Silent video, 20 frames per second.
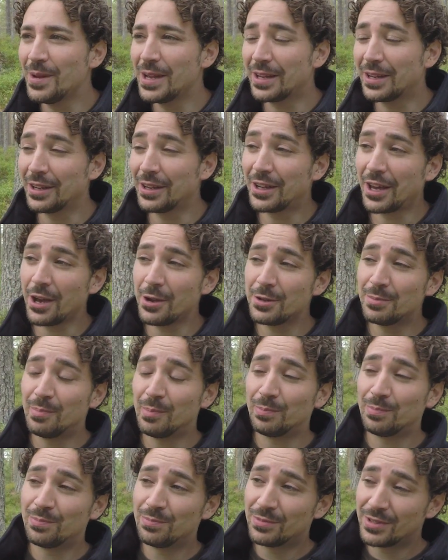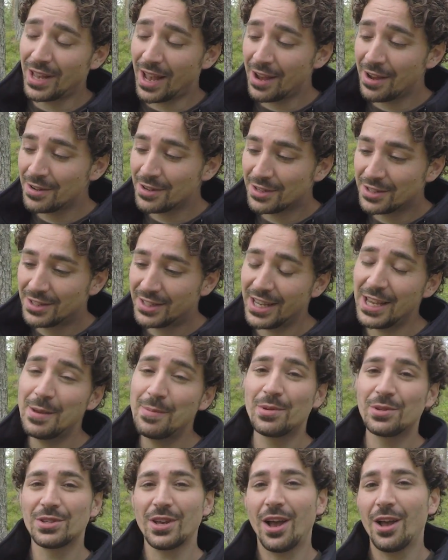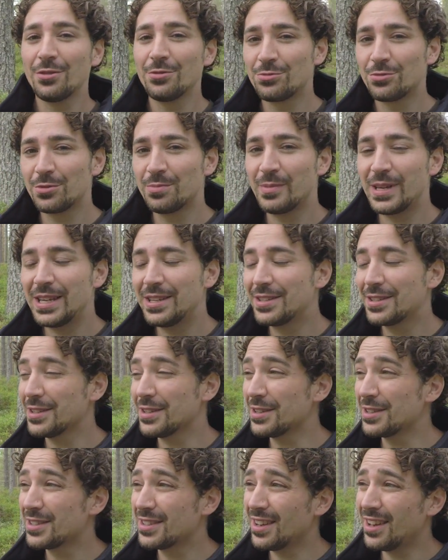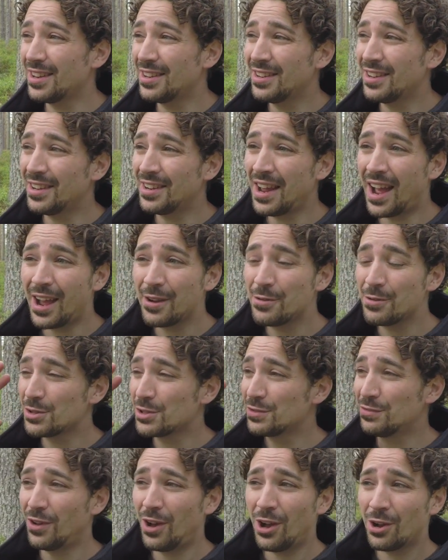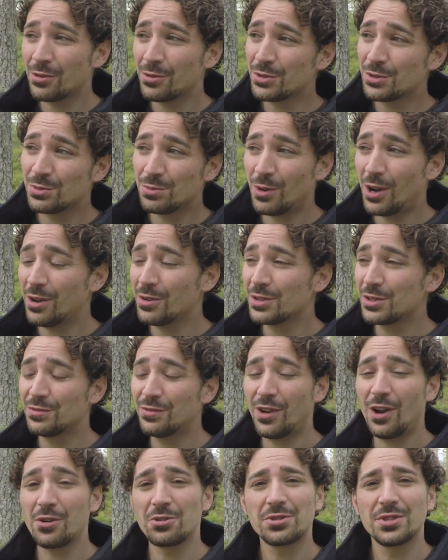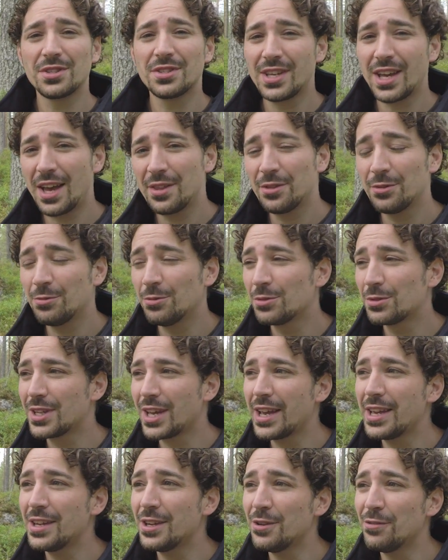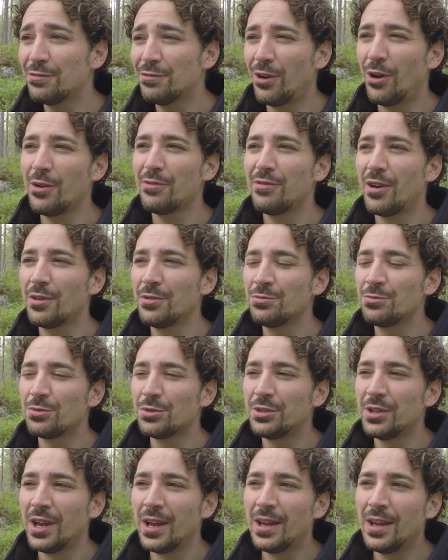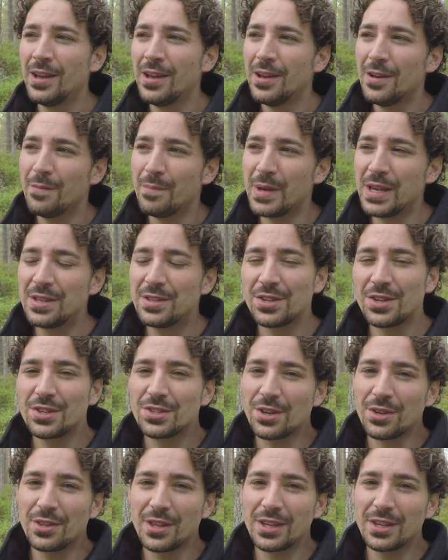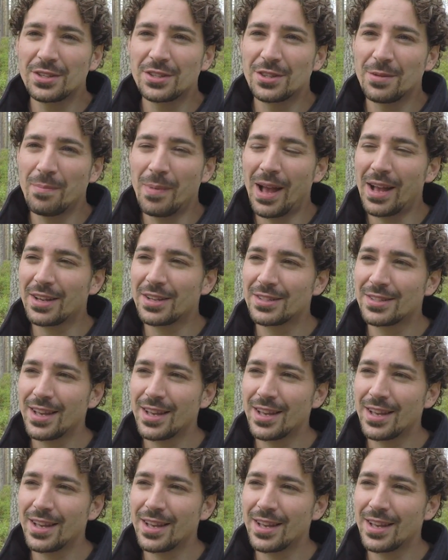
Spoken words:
it can go down as deep as 100 meters and out as far as the tether will take you. 500 meters I think is the max